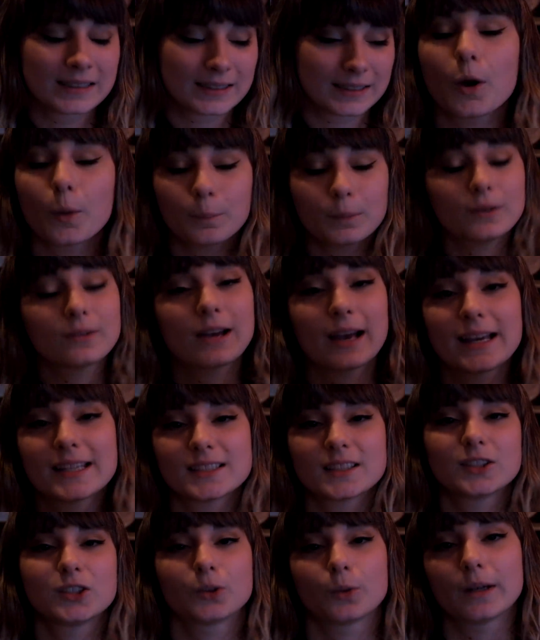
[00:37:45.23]
I hope you
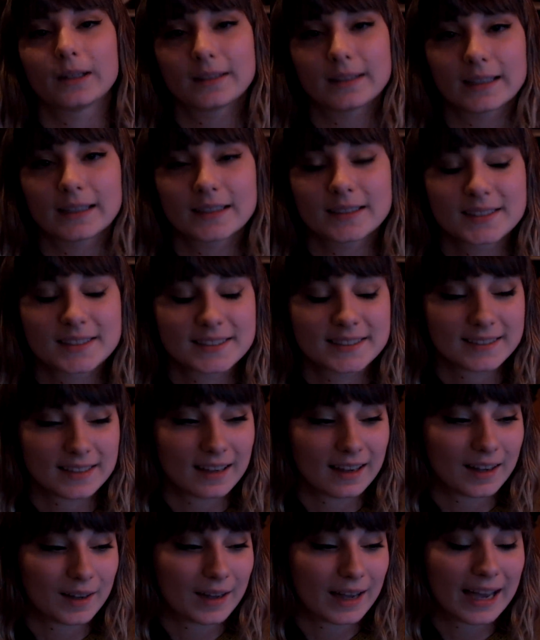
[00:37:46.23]
guys enjoyed this.
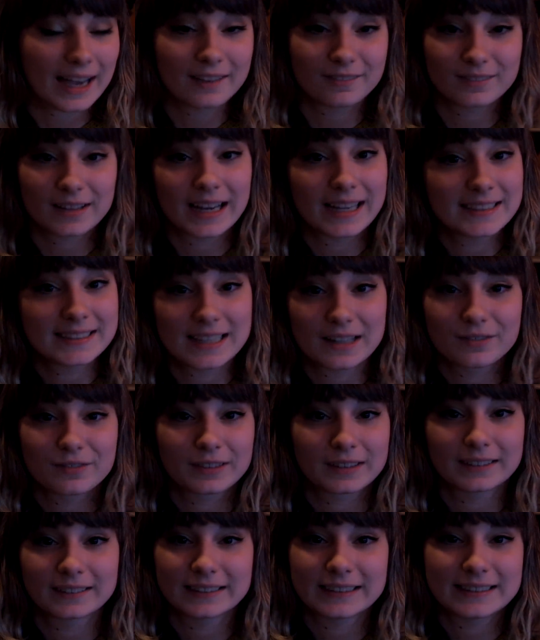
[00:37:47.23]
I
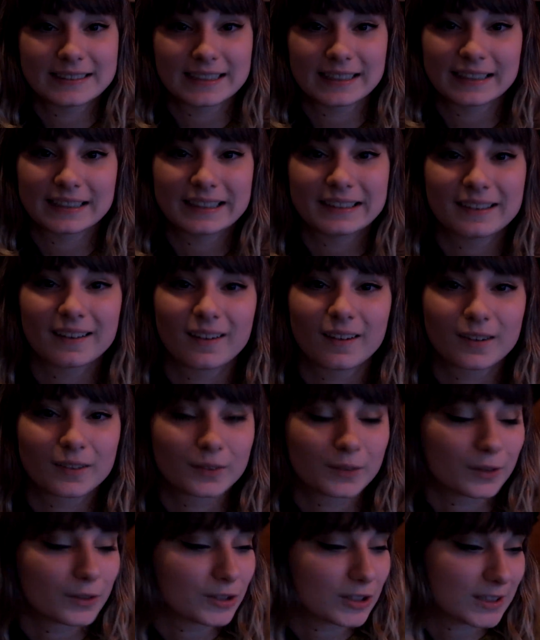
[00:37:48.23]
definitely did.
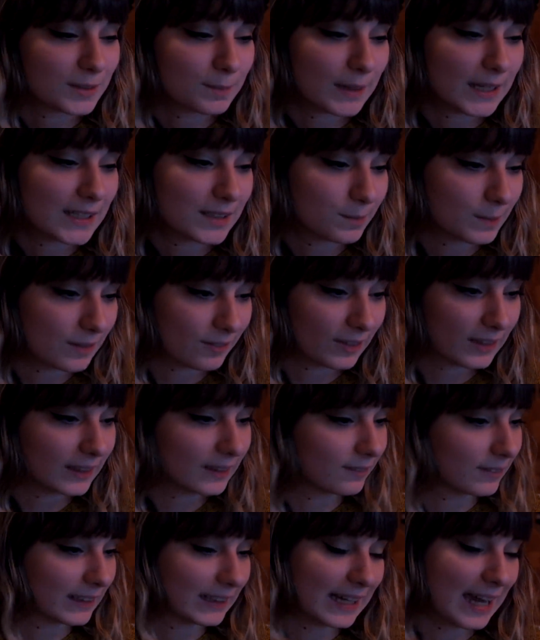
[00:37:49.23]
Arnold just makes me
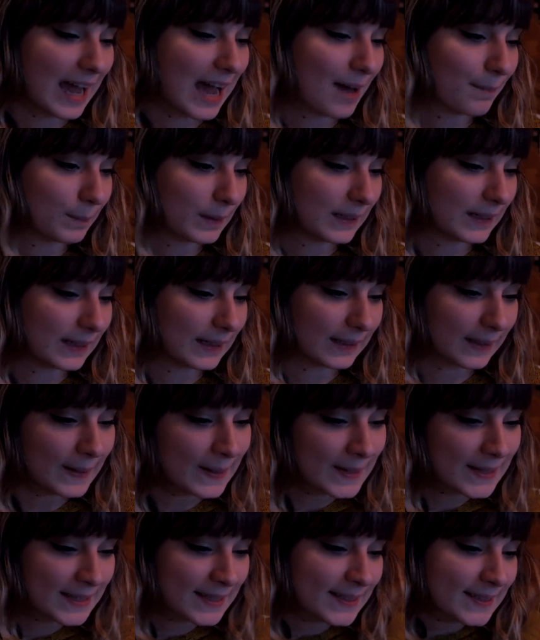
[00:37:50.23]
really, really happy, and
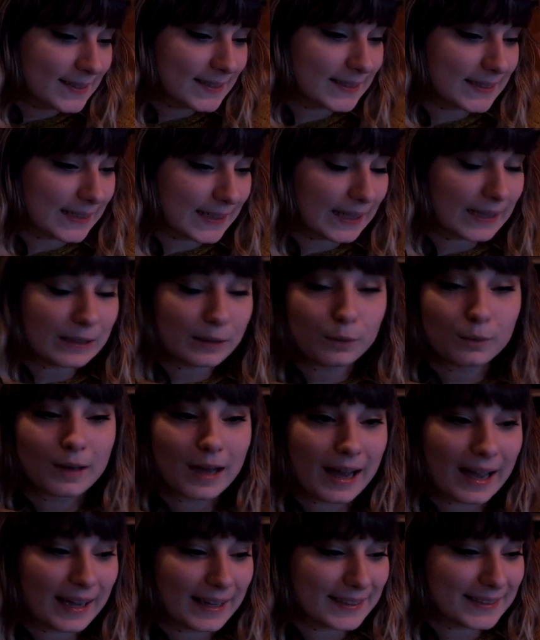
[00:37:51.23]
seeing you
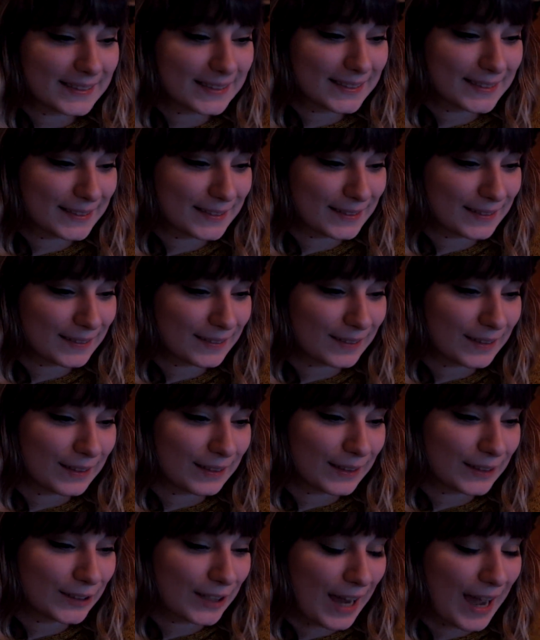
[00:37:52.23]
guys
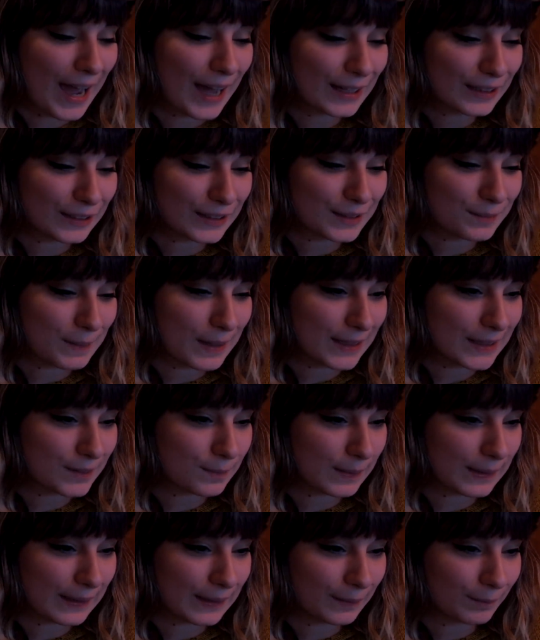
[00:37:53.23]
in the chat just makes